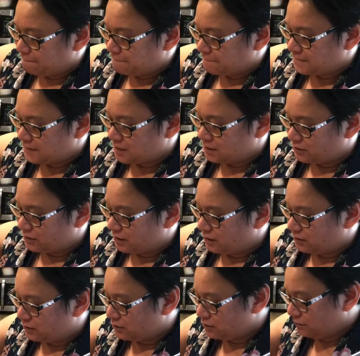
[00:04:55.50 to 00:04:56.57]
So there
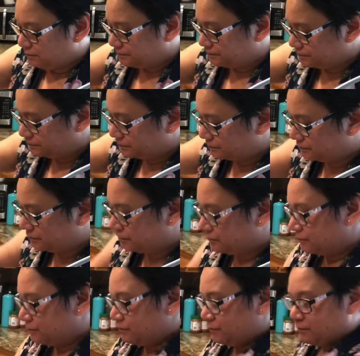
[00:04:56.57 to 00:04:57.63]
you go.
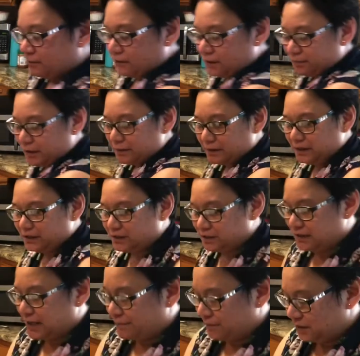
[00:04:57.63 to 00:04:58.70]
Probably just
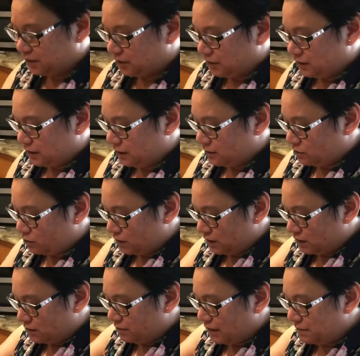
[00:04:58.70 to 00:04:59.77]
that much. I don't want.
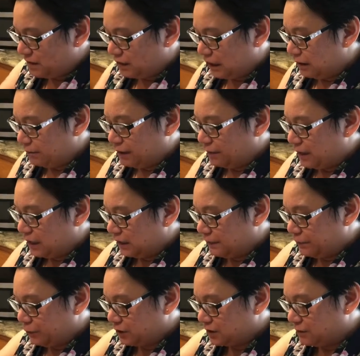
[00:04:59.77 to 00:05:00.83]
Maybe I'll probably
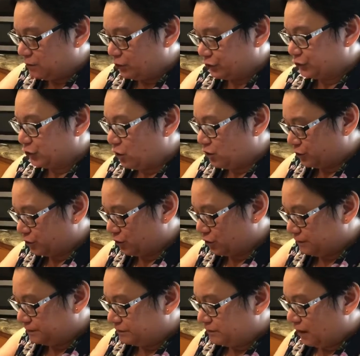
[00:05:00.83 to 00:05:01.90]
put some more salt.
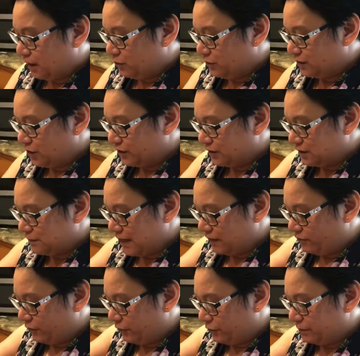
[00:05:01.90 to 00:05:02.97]
You know, salt is bad
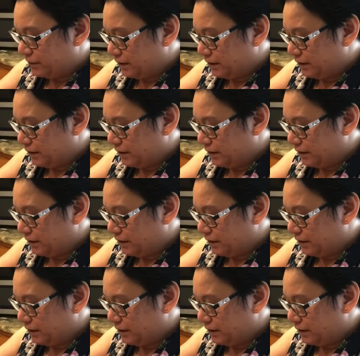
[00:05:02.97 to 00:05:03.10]
for you.